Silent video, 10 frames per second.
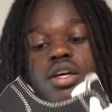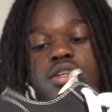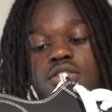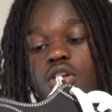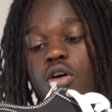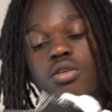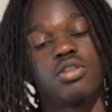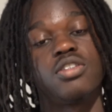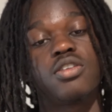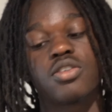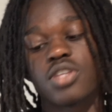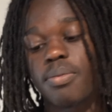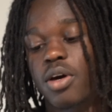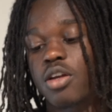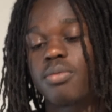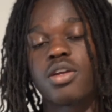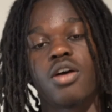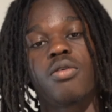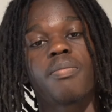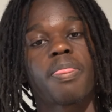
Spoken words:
So just don't sleep on them, you know.